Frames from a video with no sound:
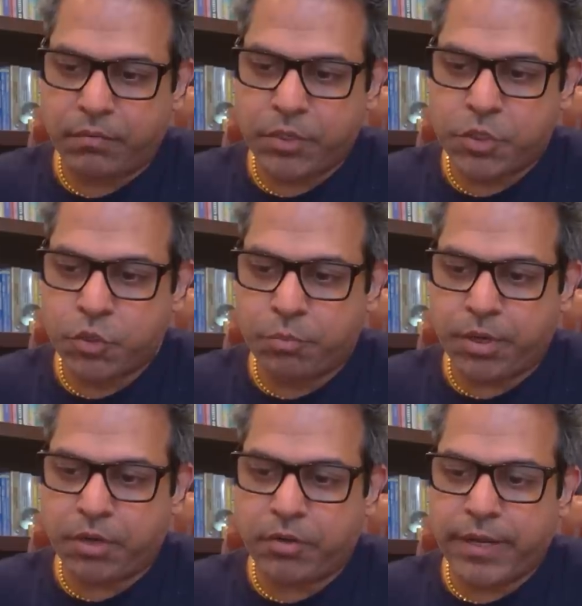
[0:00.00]
with
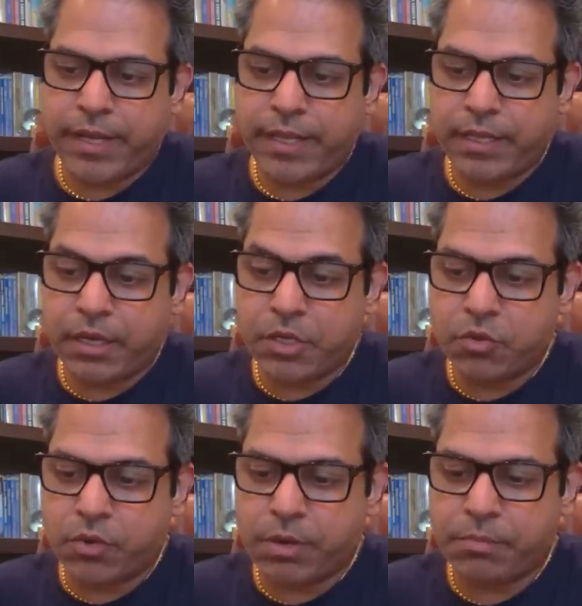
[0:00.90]
Jupiter creating a
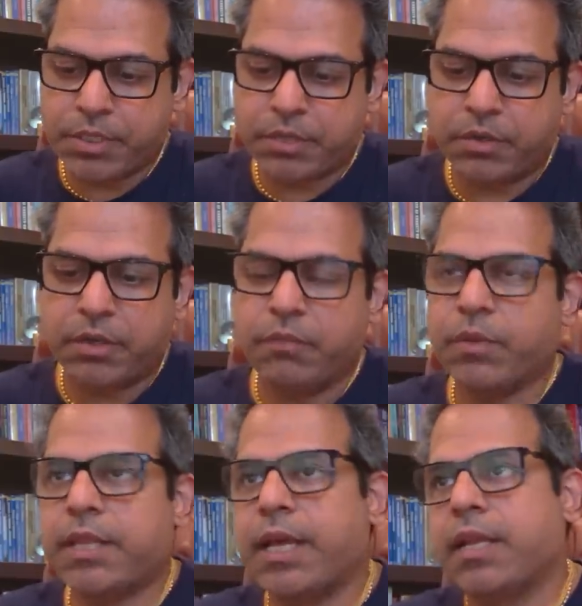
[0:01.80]
yoga, particularly
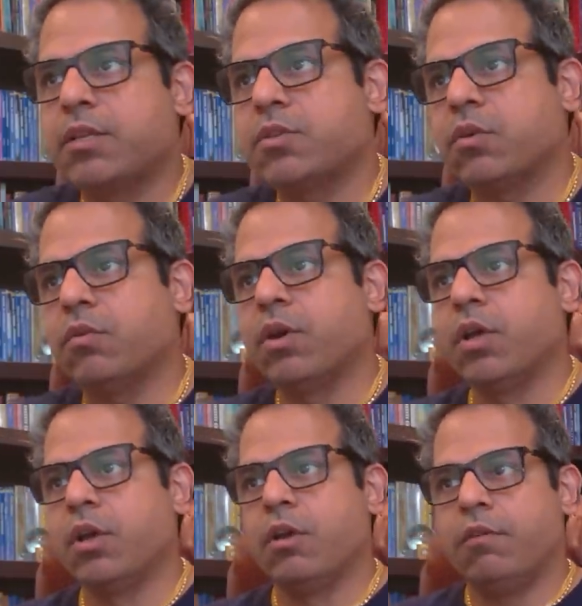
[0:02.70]
with that.
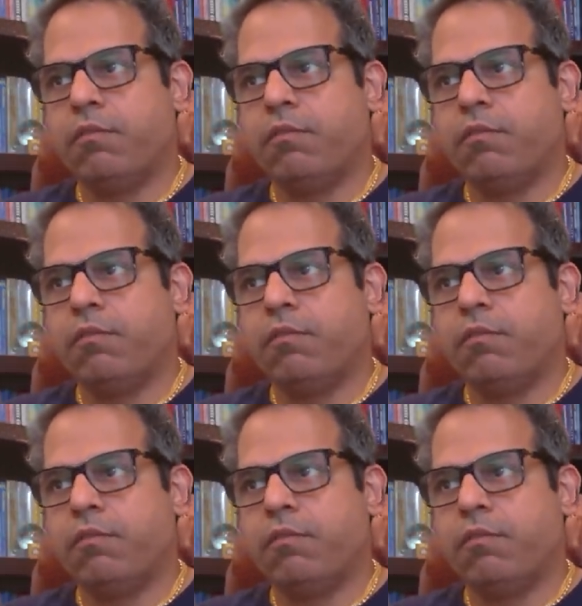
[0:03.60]
So,